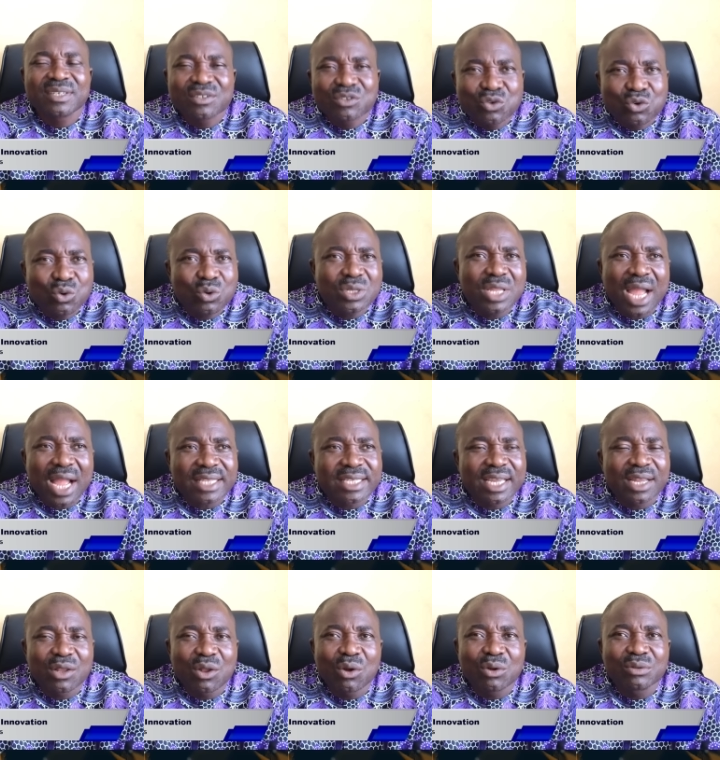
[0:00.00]
Through that
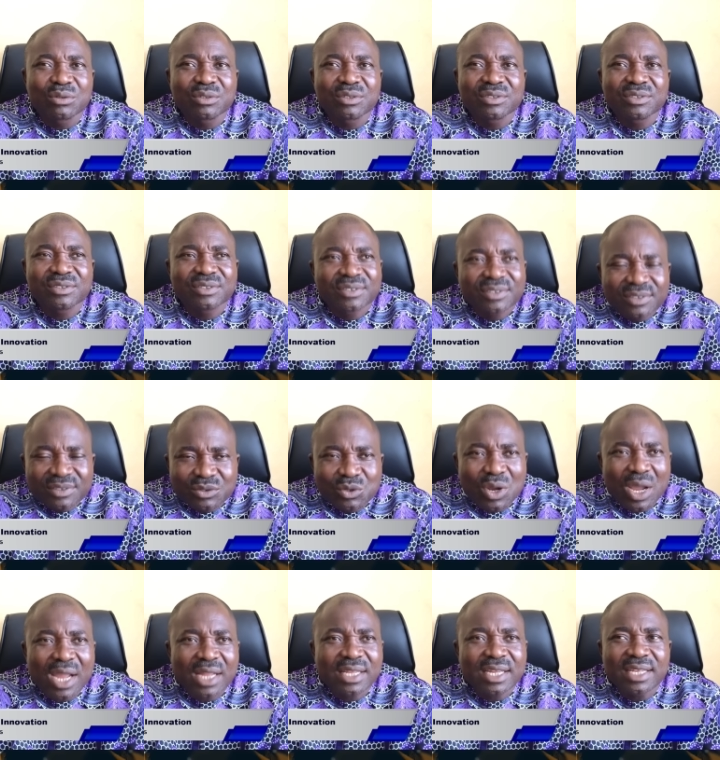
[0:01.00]
alone,
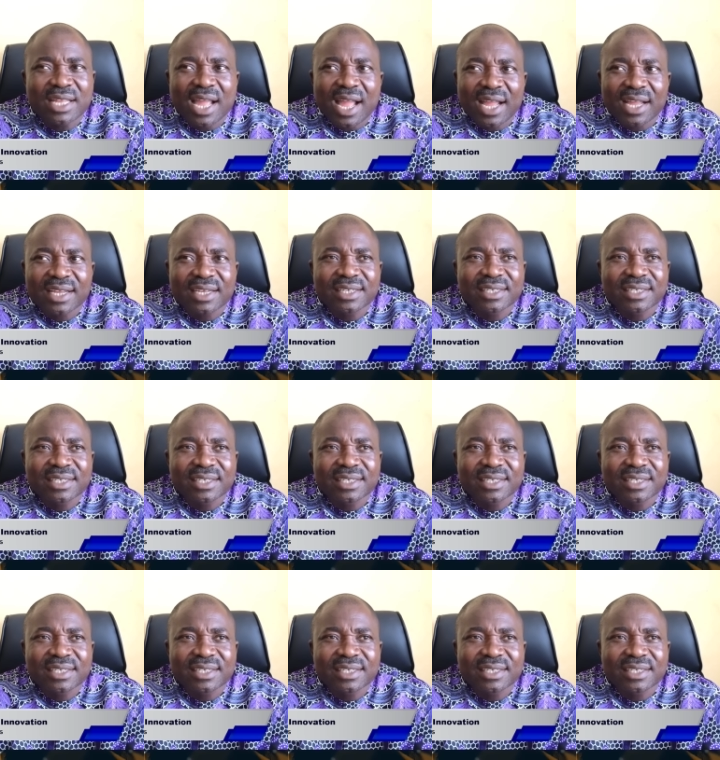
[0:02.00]
you are a leader.